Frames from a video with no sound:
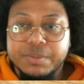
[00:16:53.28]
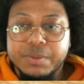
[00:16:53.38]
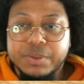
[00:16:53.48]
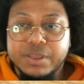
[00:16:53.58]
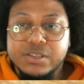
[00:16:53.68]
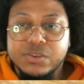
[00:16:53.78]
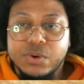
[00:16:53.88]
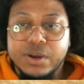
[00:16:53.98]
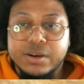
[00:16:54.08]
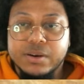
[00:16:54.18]
me put this
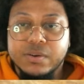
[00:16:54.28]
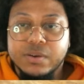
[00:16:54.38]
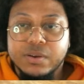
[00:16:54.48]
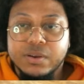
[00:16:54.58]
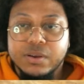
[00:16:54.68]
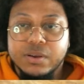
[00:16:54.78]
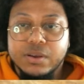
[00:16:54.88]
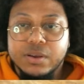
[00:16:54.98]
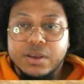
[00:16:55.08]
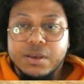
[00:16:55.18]
on
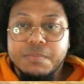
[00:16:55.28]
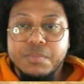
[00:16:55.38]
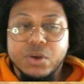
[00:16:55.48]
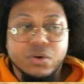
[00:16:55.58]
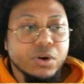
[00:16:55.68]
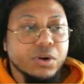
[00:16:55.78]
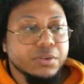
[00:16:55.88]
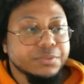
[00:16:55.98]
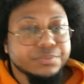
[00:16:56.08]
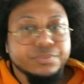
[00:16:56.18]
mirror.
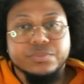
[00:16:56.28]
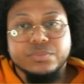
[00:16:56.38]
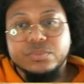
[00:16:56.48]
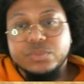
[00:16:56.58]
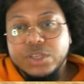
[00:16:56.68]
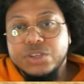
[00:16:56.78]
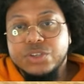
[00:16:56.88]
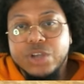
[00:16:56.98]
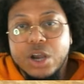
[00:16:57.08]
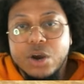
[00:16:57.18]

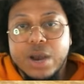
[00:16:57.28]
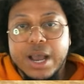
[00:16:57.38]
So,